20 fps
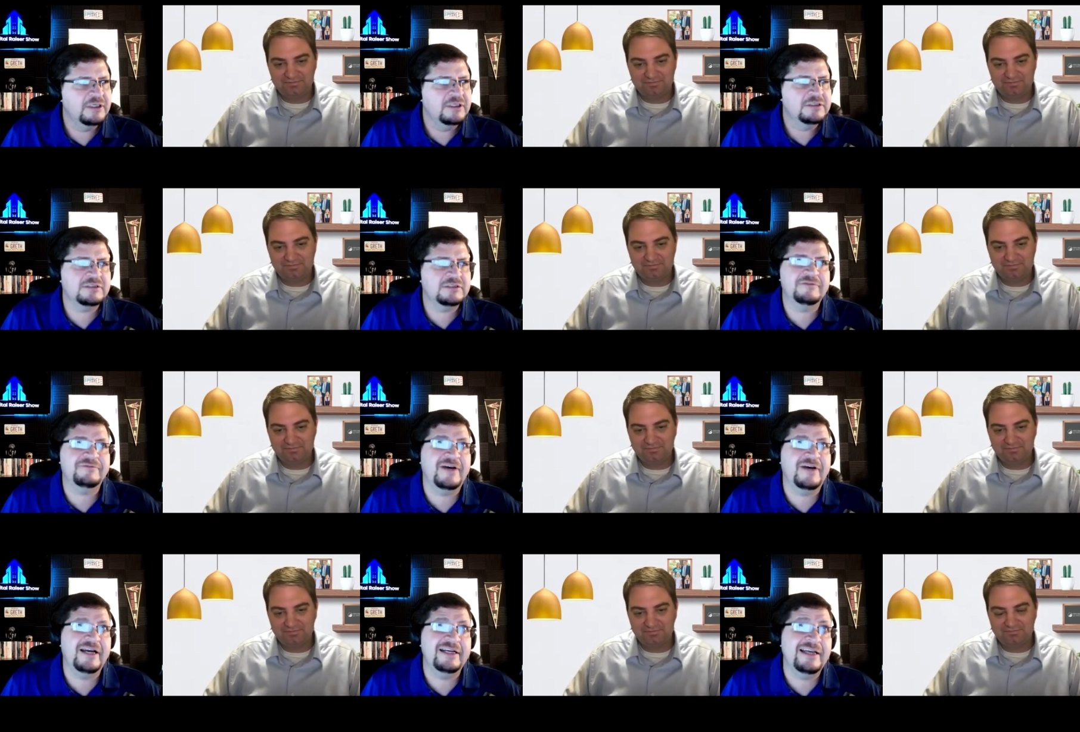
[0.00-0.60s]
Speaker 1: to
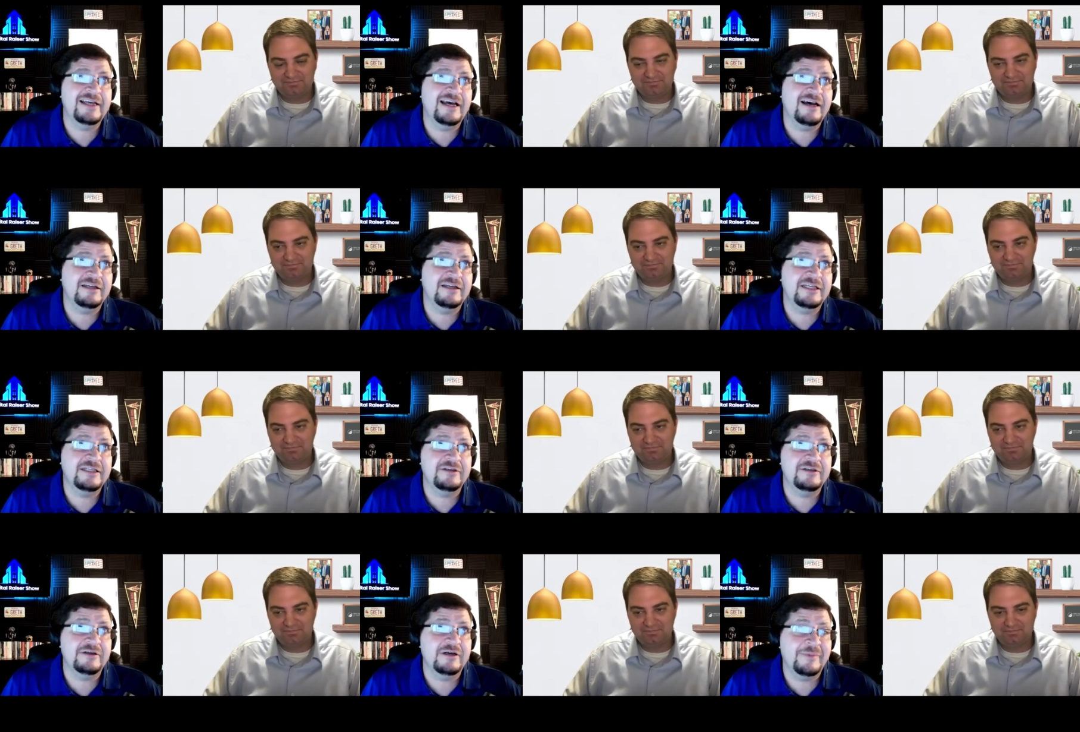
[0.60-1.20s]
find out
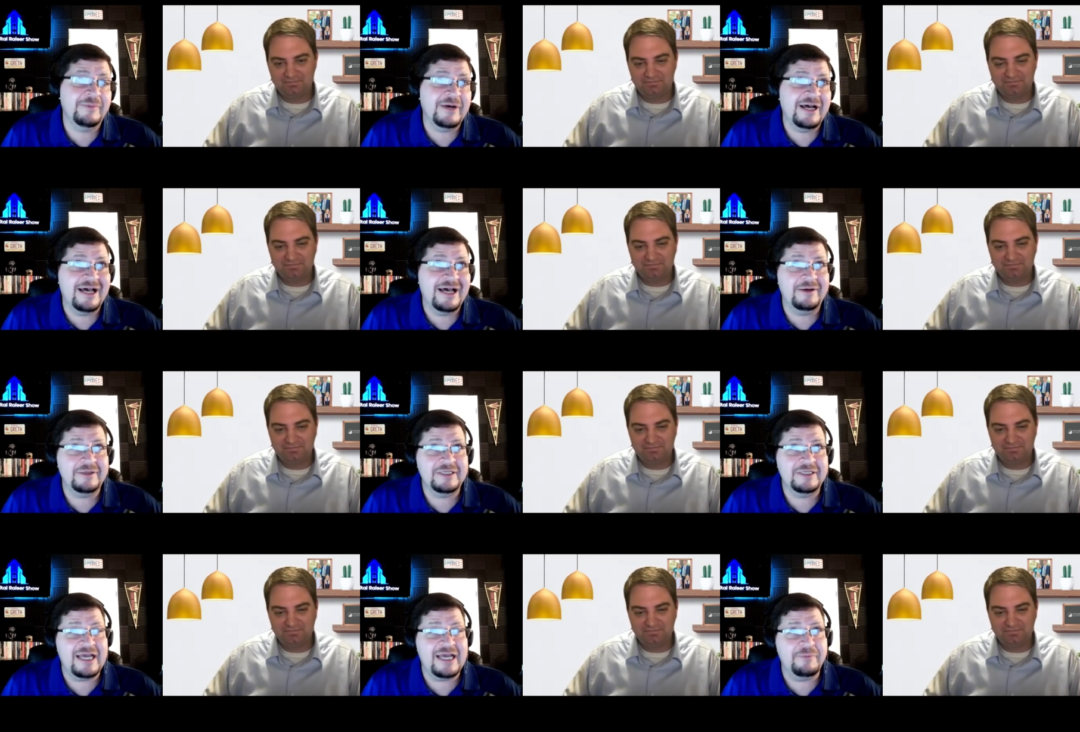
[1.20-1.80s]
either about
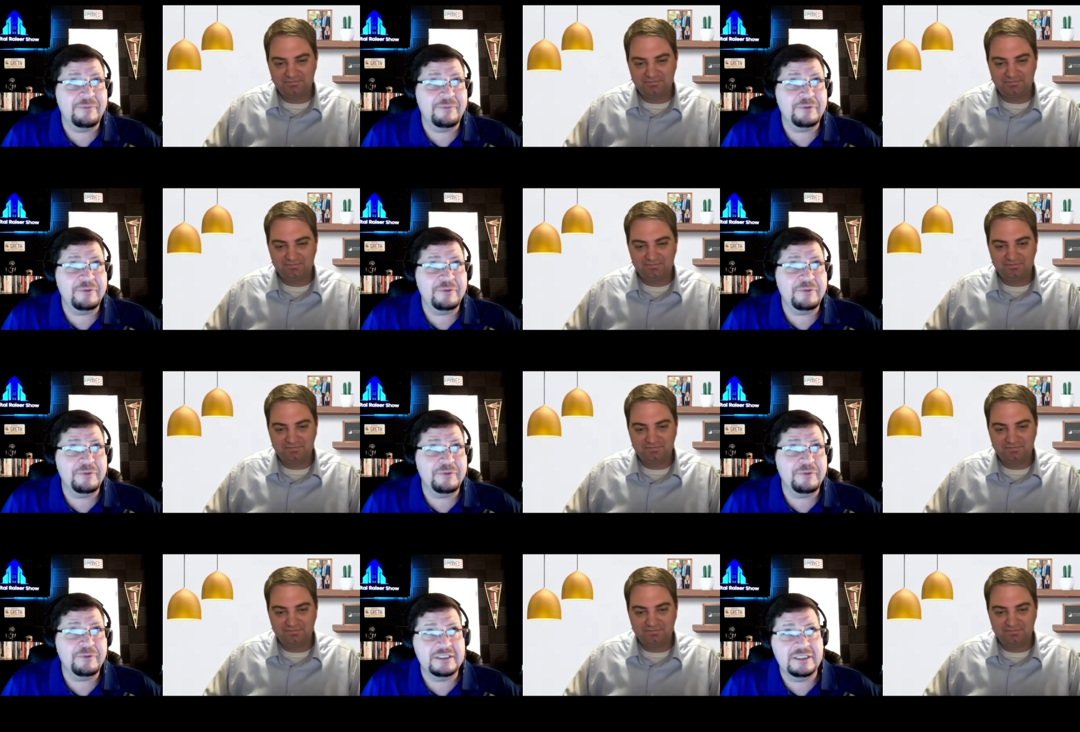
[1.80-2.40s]
how capital
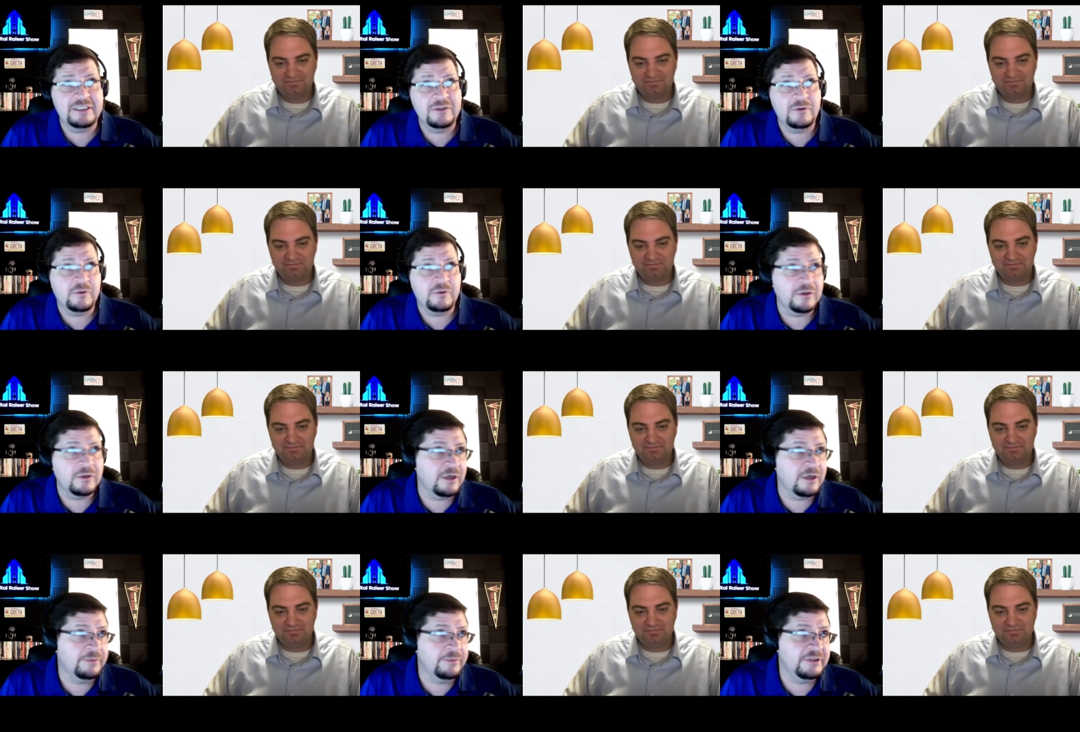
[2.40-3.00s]
raising
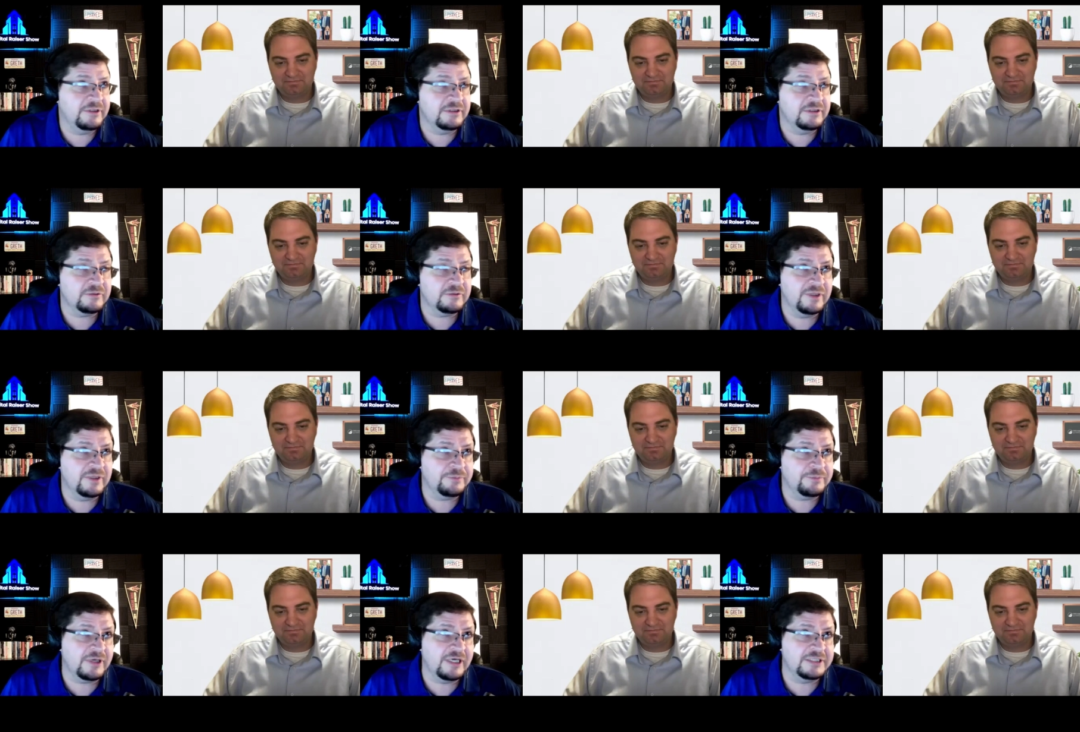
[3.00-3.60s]
or our build to
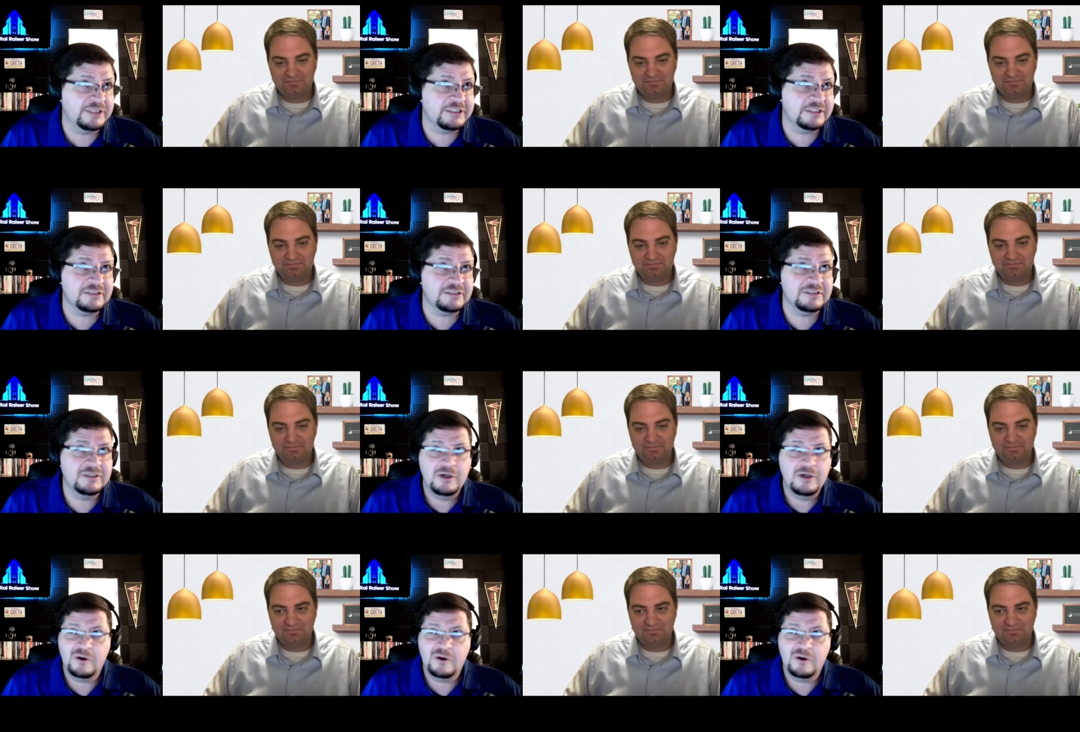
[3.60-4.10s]
rent projects.